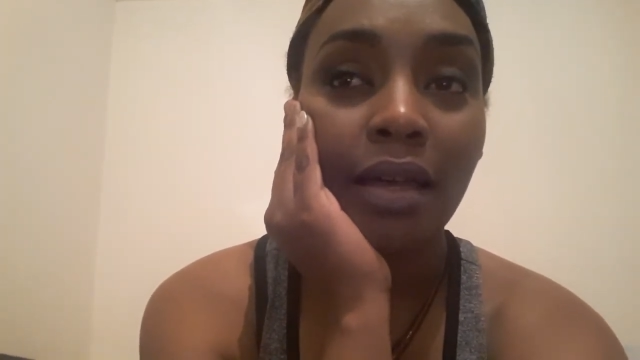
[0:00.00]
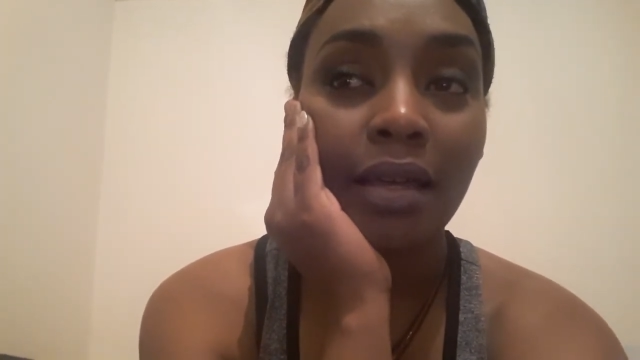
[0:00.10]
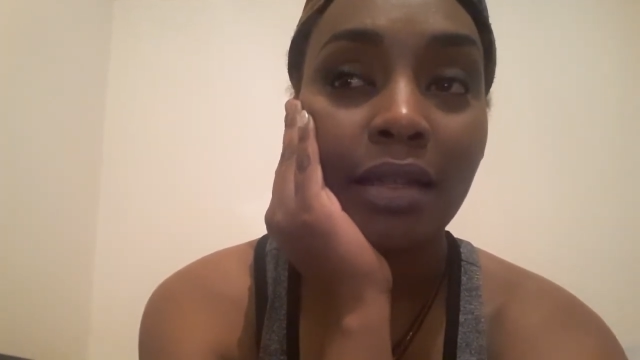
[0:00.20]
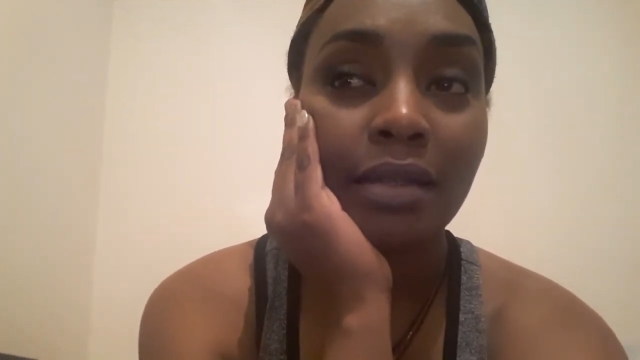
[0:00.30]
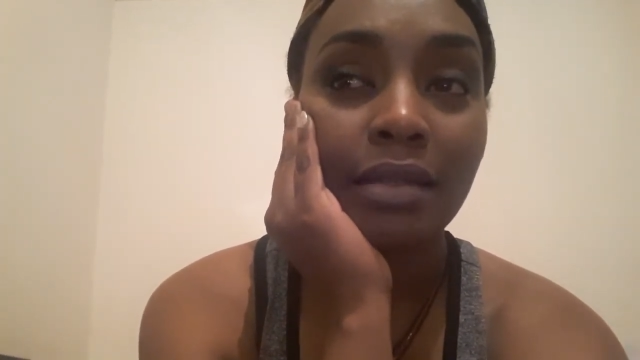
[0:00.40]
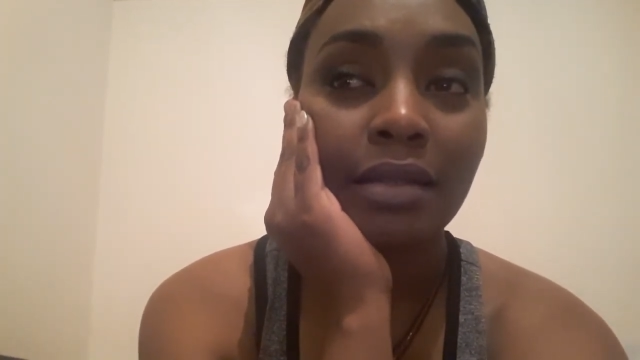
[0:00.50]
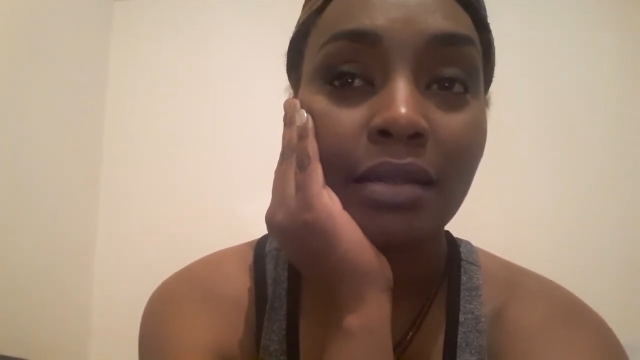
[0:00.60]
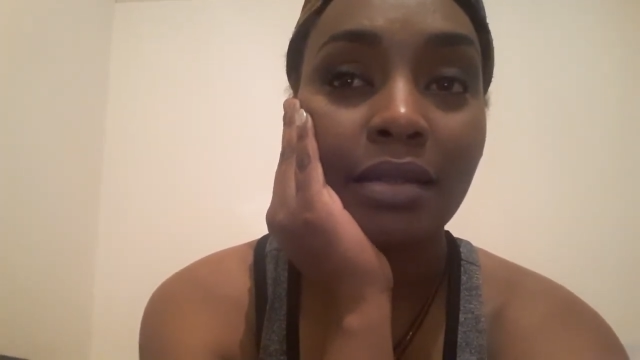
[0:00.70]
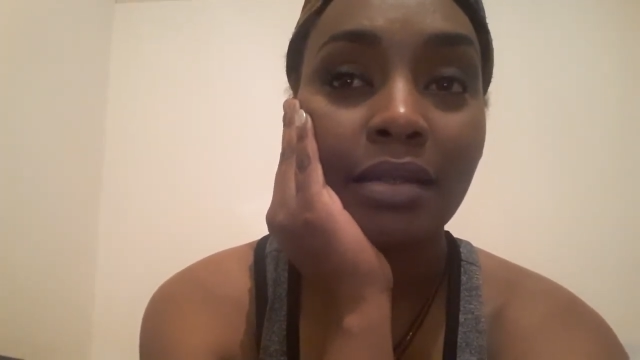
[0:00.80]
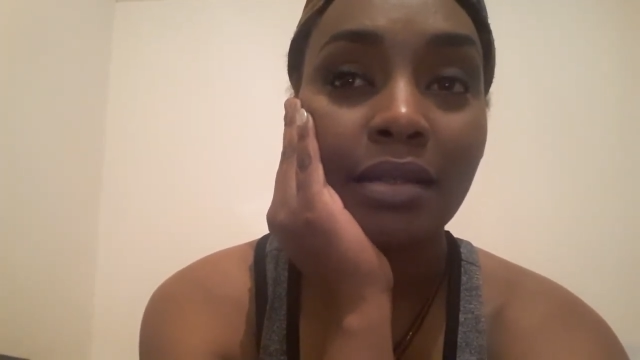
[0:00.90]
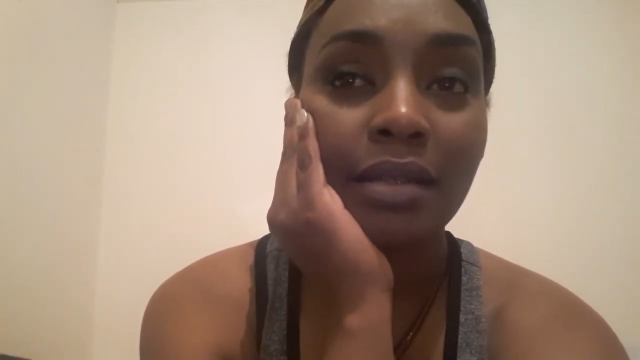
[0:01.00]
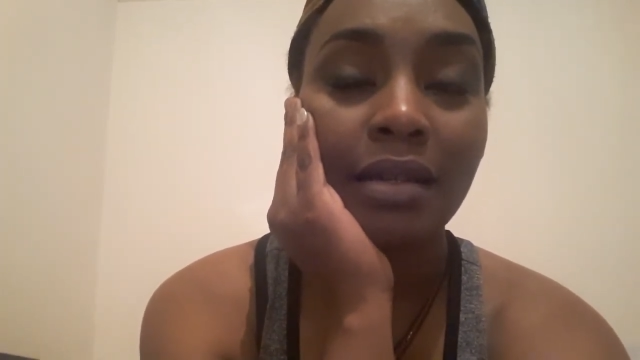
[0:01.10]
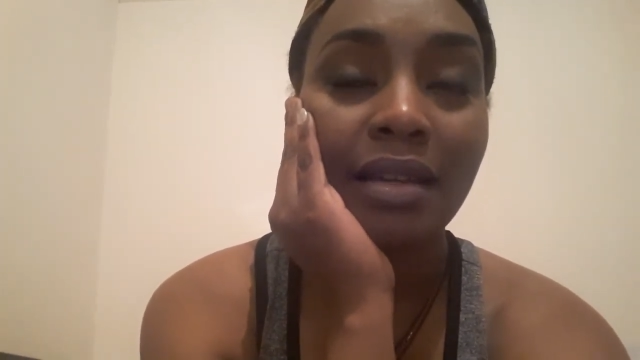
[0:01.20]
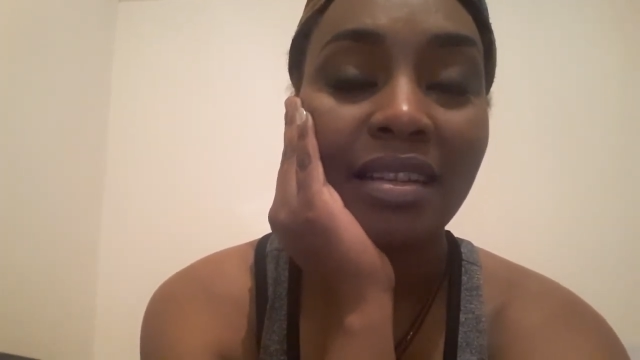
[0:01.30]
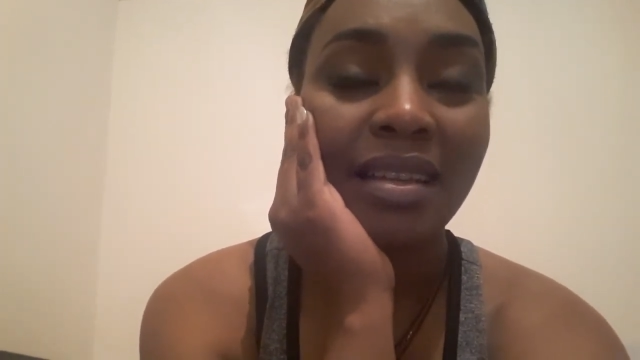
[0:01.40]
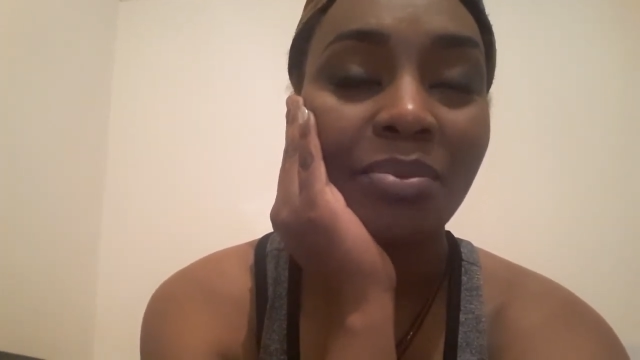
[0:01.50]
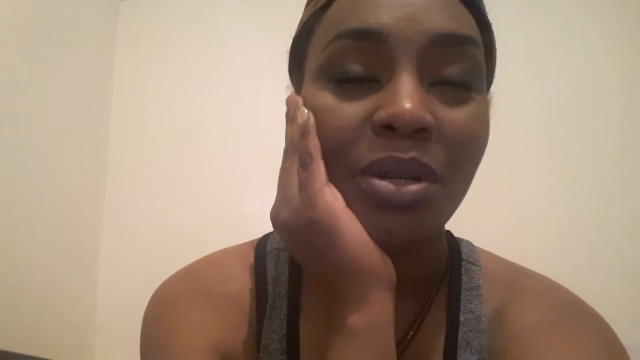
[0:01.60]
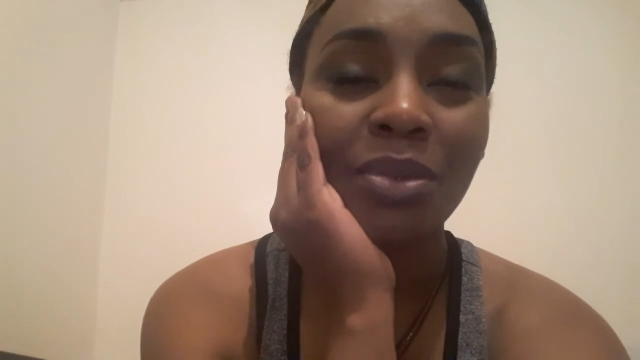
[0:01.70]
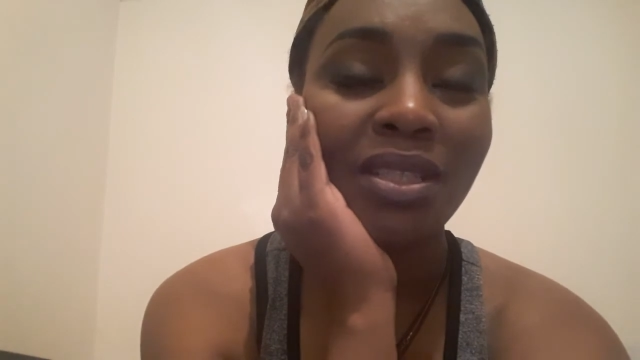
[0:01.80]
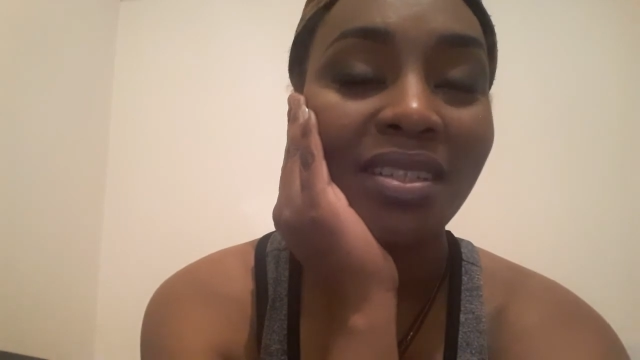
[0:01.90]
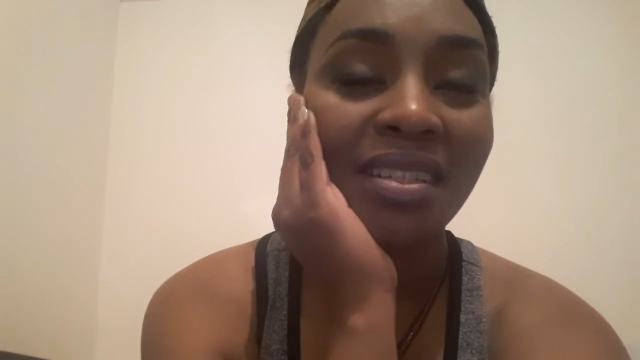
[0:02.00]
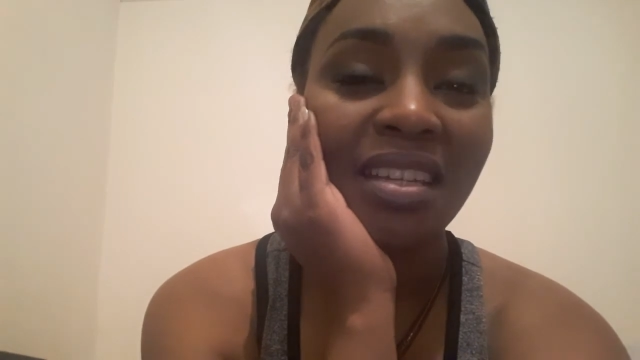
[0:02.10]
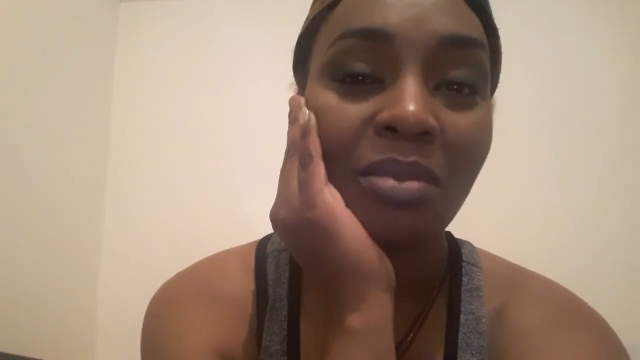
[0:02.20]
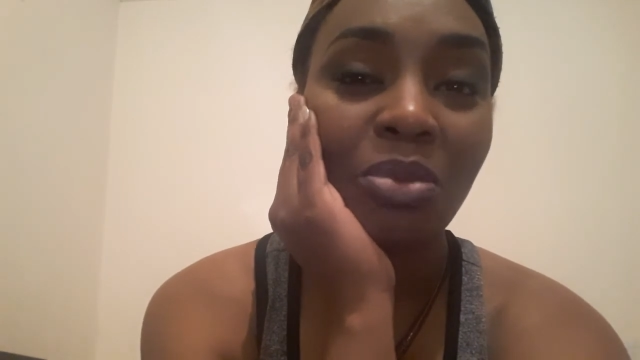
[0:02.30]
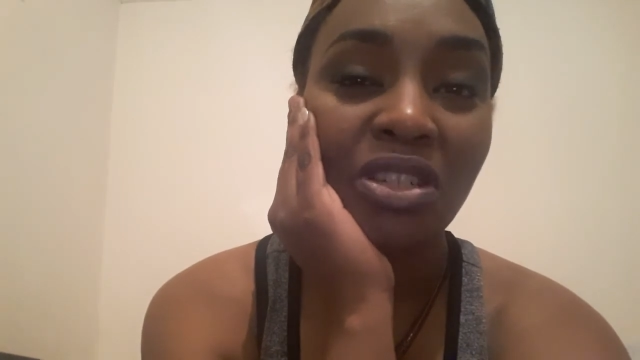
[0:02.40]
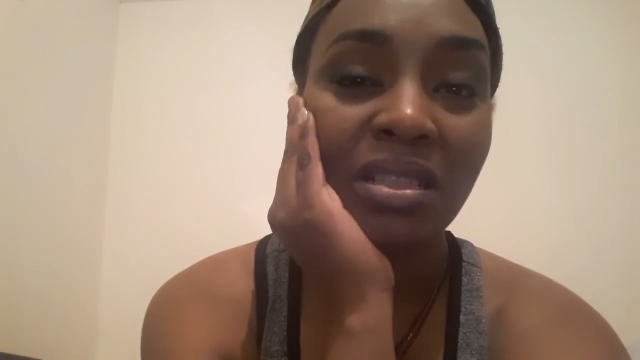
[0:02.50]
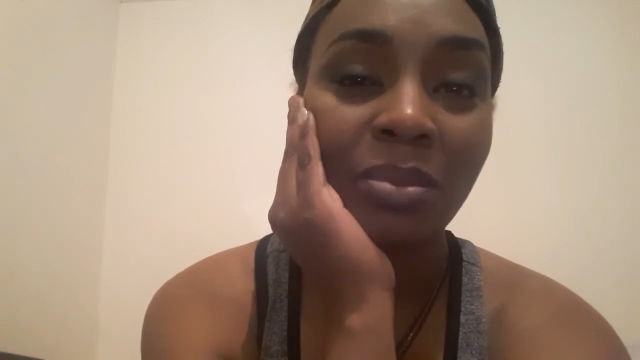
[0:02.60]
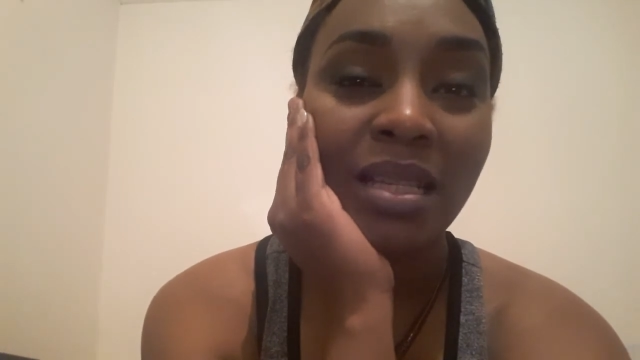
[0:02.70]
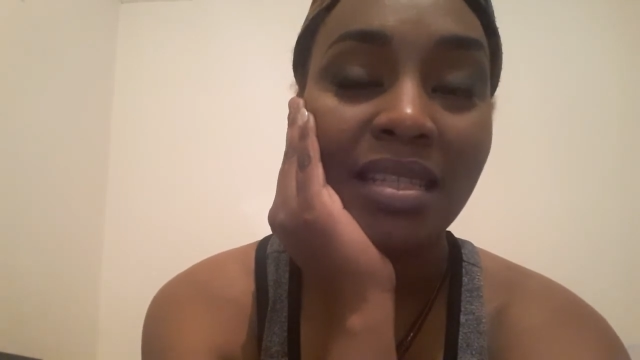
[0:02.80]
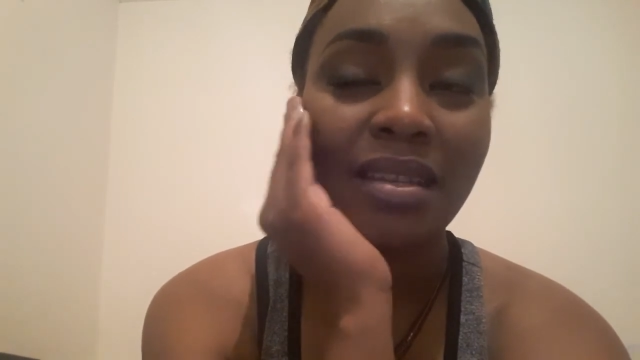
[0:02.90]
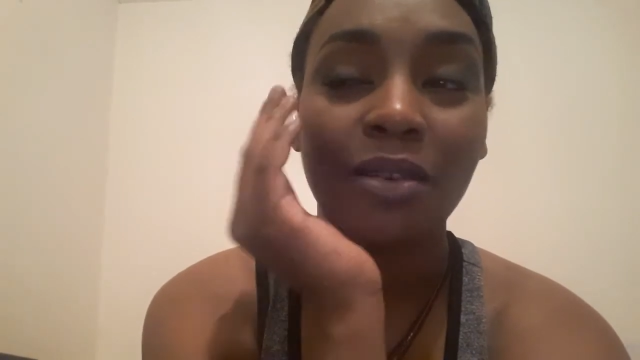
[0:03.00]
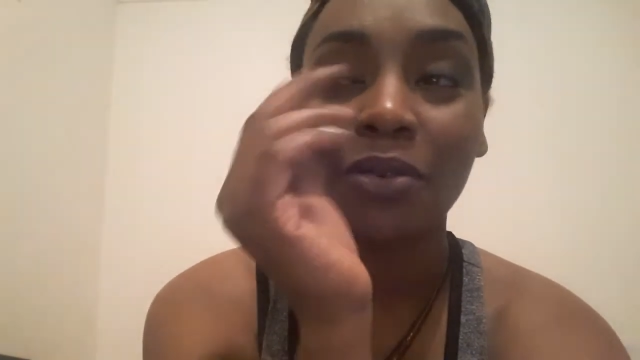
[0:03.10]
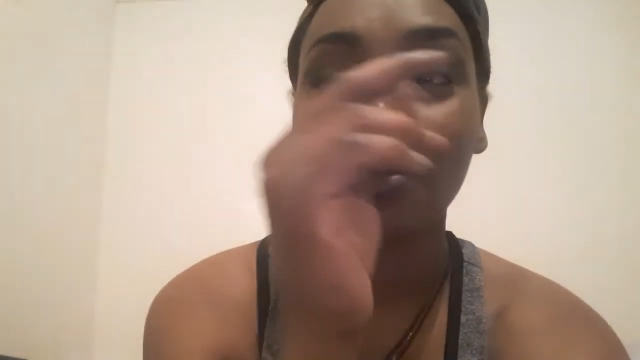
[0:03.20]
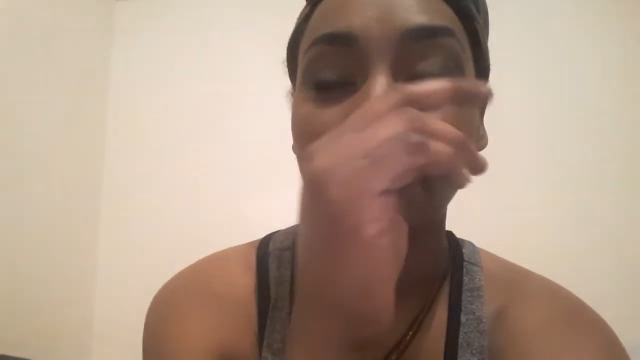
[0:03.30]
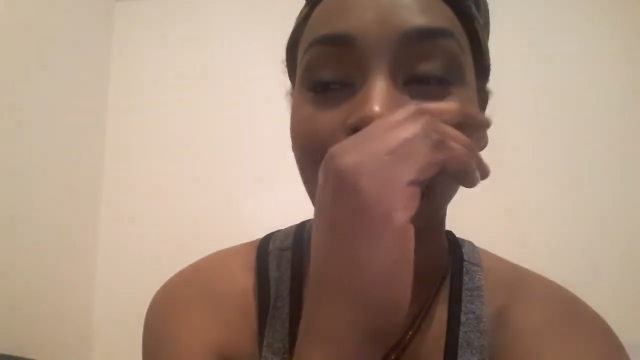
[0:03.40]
And I'm just gonna keep pushing myself.